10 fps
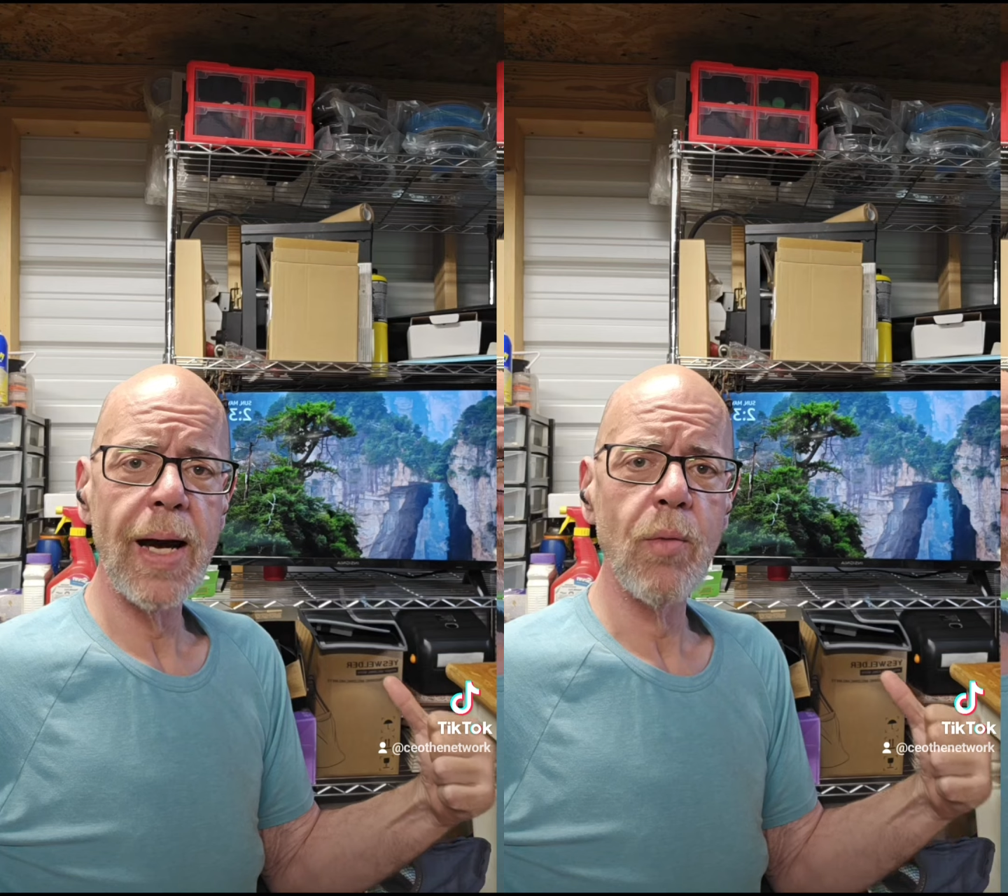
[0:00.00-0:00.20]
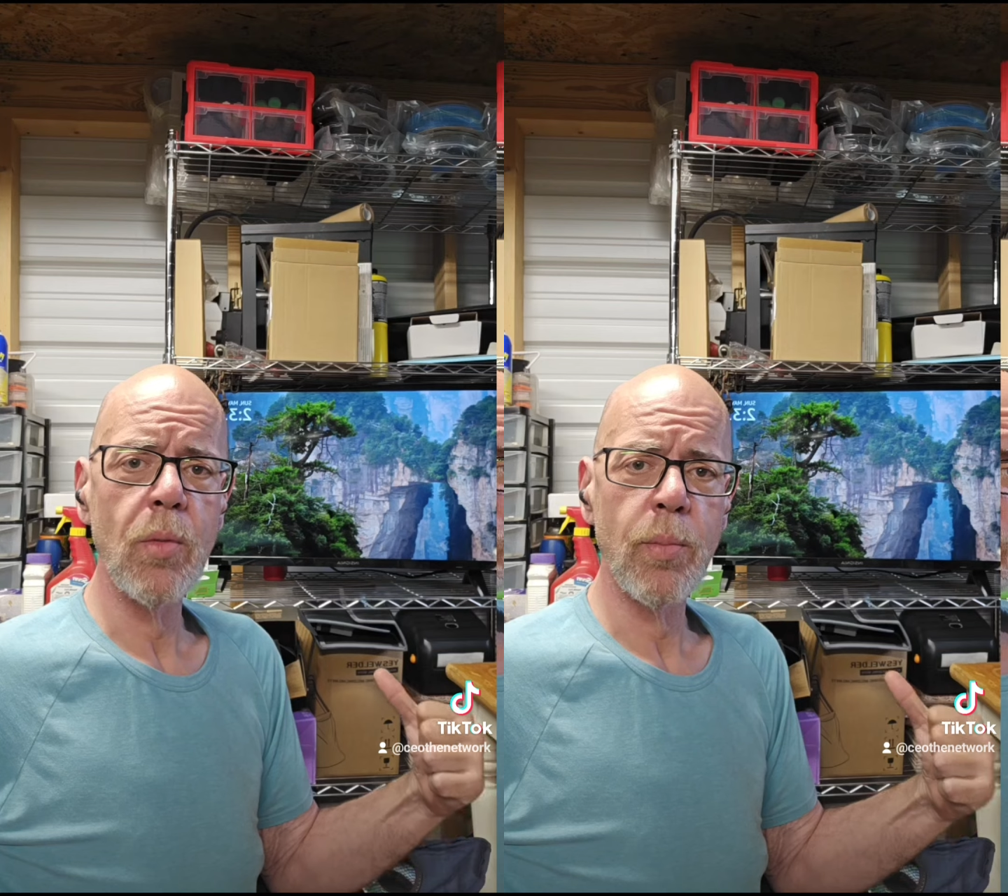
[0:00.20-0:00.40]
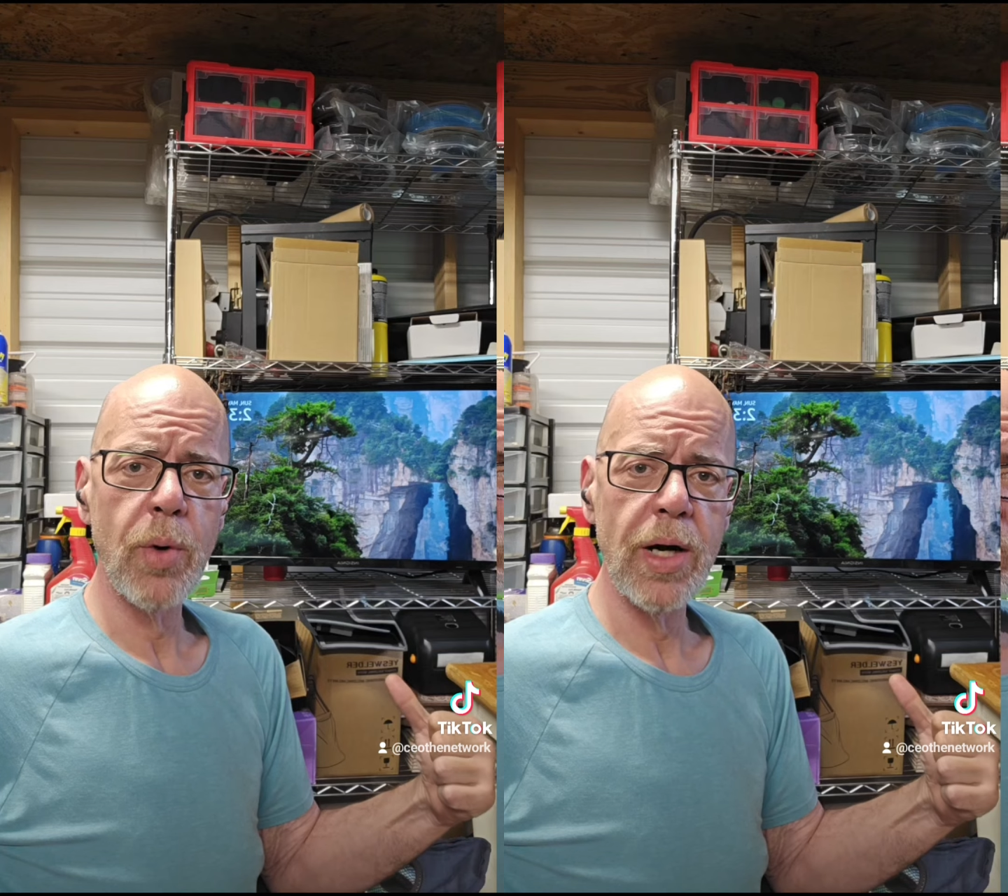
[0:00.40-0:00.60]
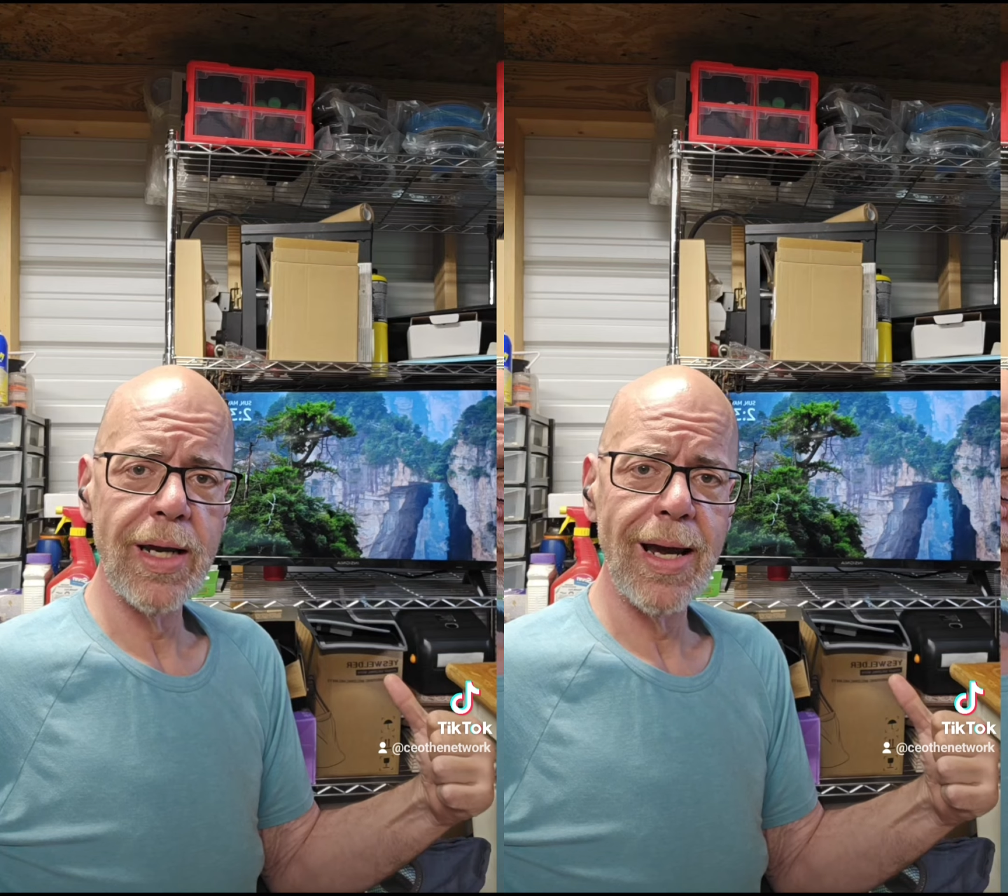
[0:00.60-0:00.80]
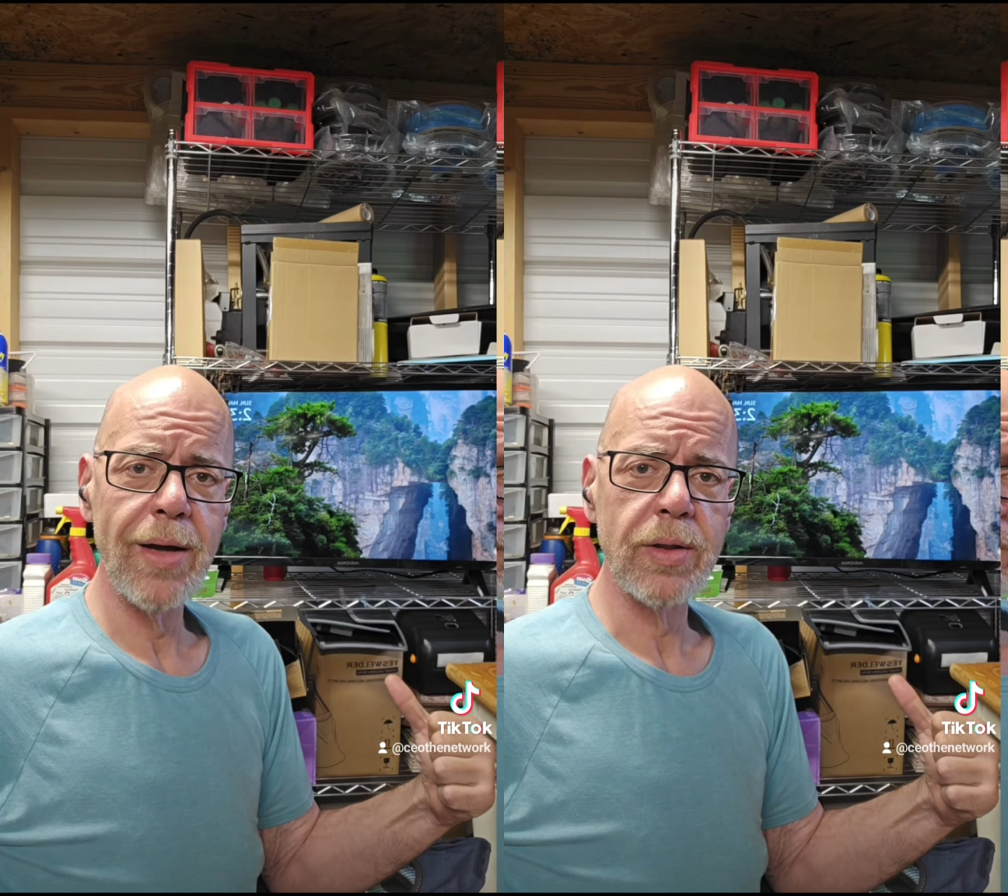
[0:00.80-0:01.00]
I will
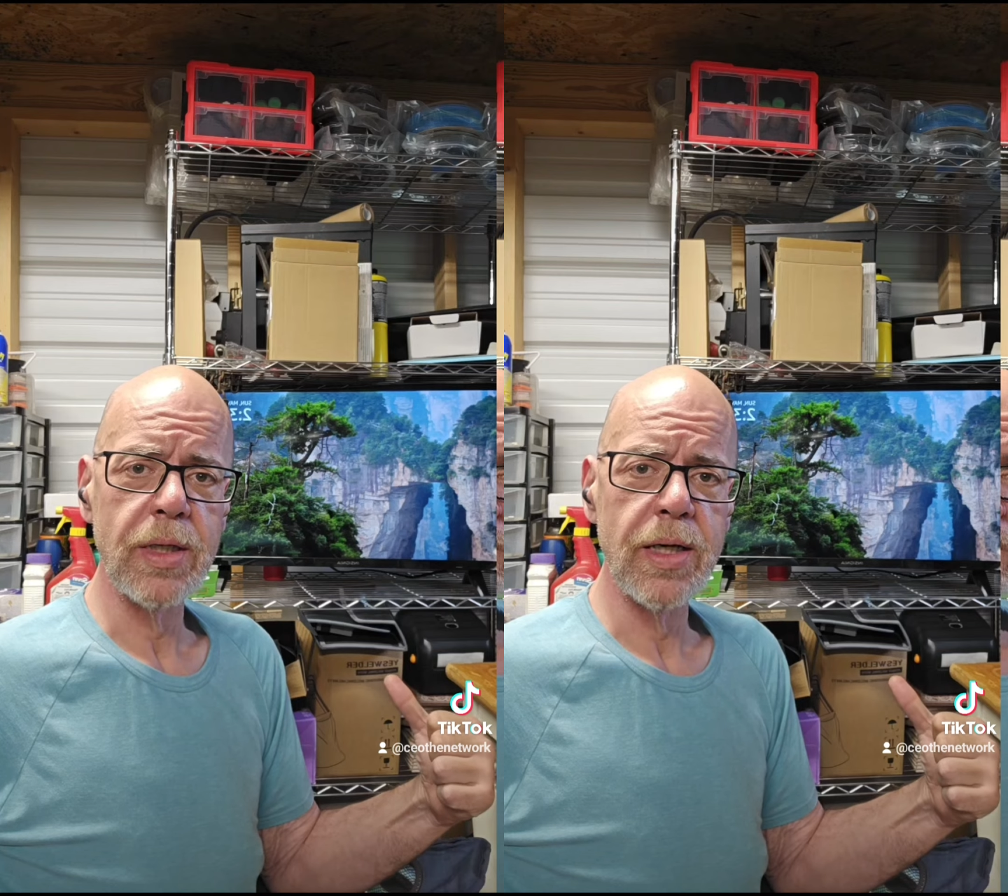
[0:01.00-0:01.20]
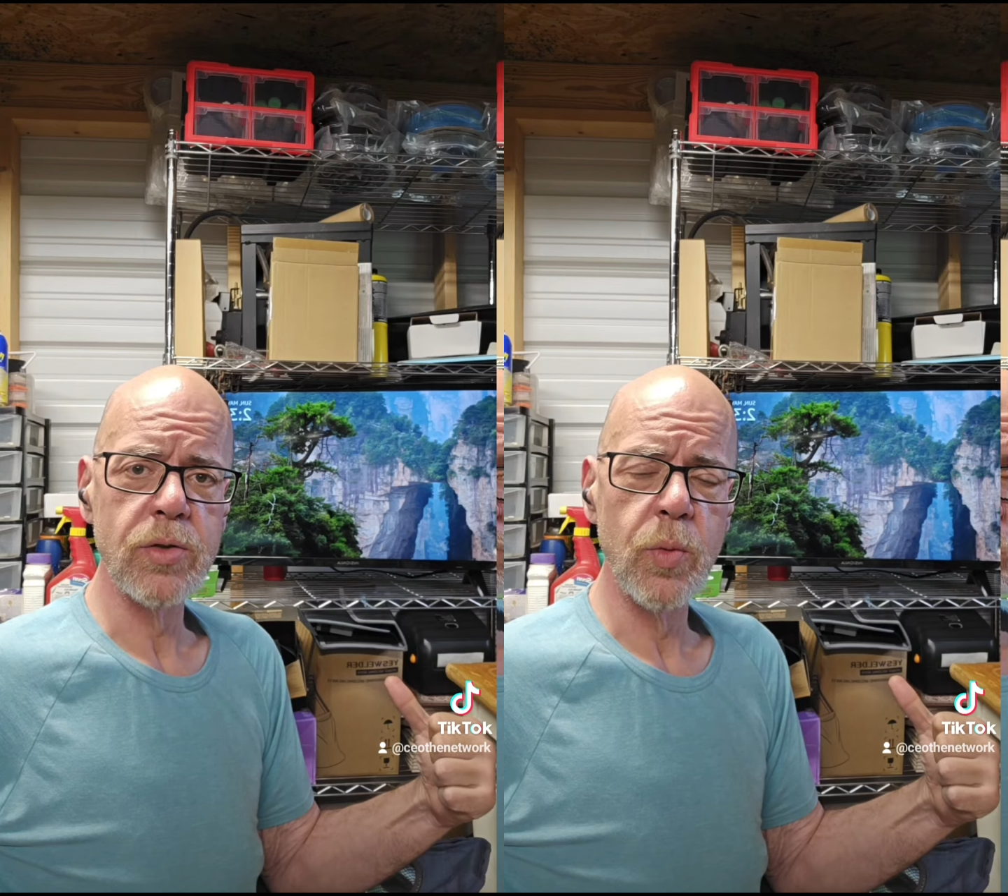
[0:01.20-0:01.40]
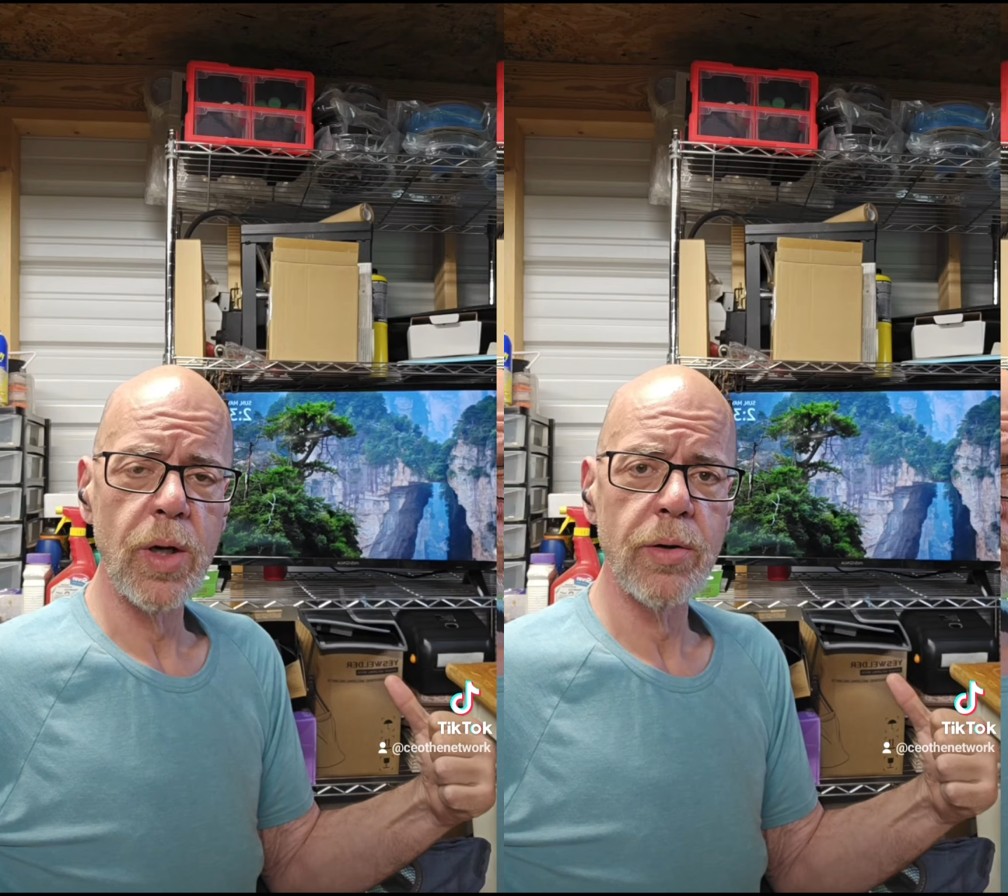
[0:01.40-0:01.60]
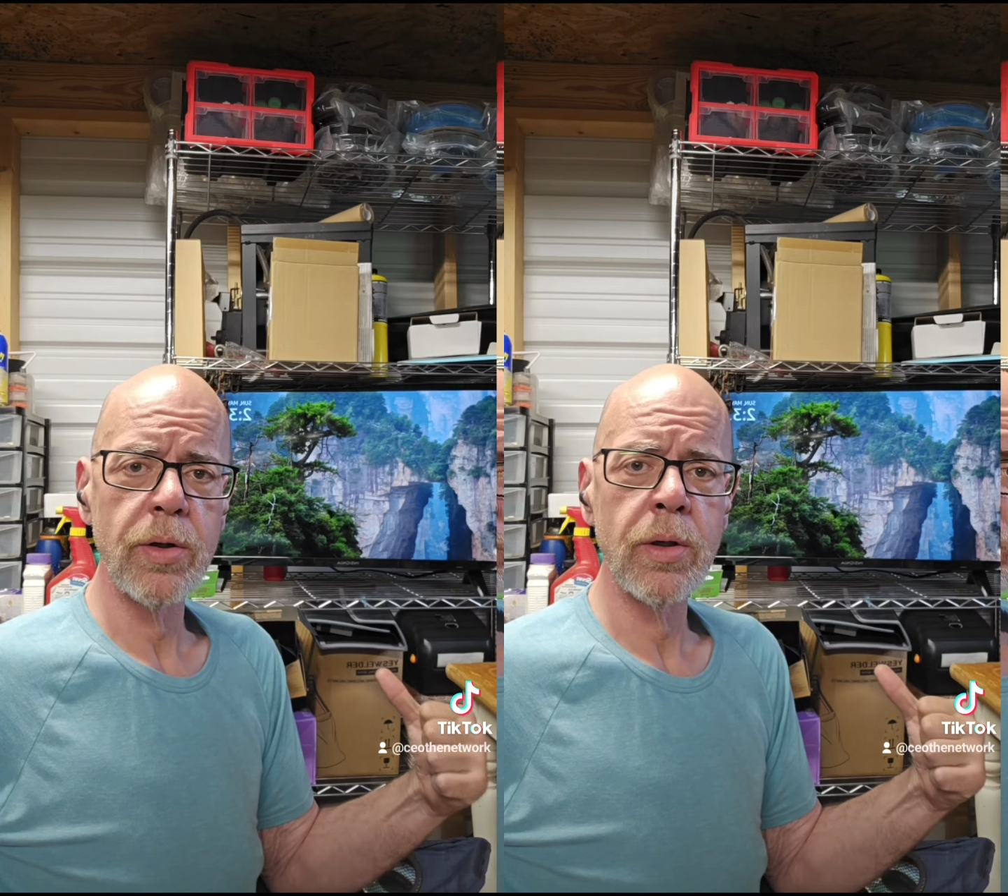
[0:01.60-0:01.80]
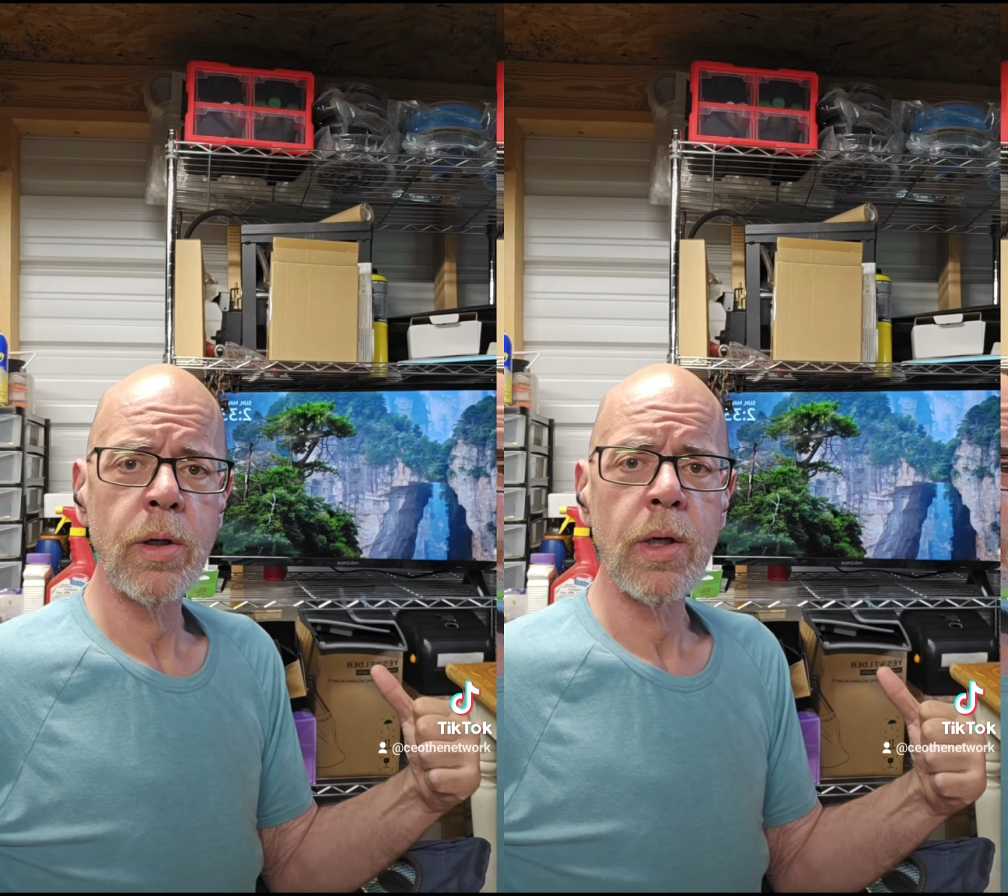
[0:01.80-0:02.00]
break out the Yes Welder